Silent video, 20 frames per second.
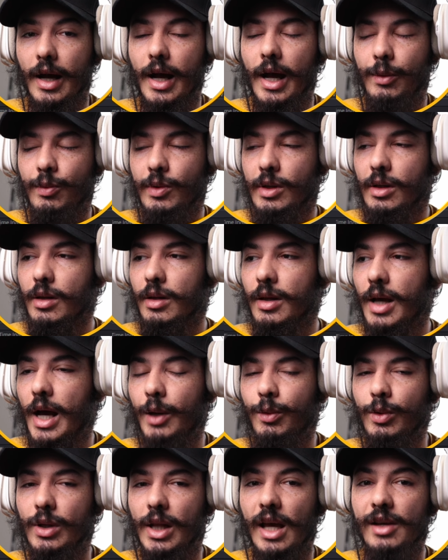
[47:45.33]
I
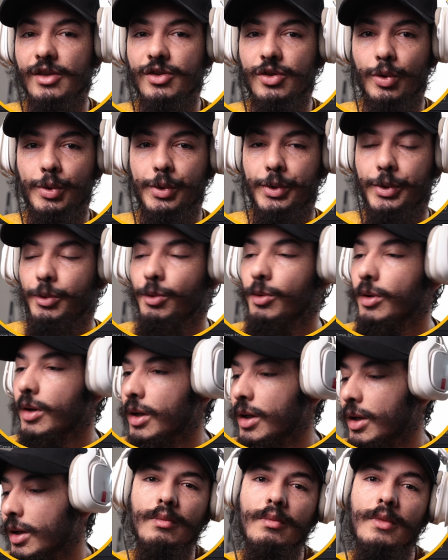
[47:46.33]
will answer you.
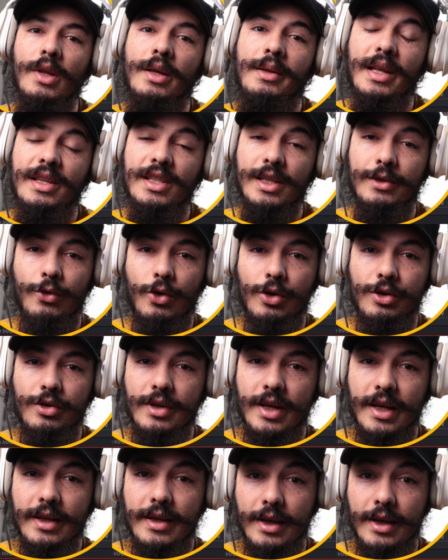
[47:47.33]
That's it for today.